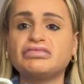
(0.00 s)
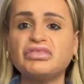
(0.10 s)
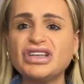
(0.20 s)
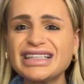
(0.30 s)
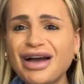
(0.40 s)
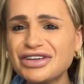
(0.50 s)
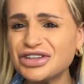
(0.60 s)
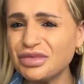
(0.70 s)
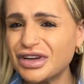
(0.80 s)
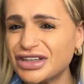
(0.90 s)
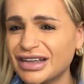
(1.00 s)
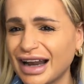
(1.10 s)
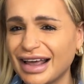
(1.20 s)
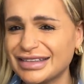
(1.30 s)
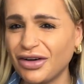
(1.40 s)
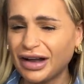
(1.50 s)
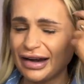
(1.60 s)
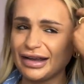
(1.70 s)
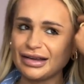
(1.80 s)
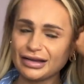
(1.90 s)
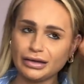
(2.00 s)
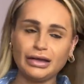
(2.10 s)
which is how it should be, shouldn't it? Like, it's organic.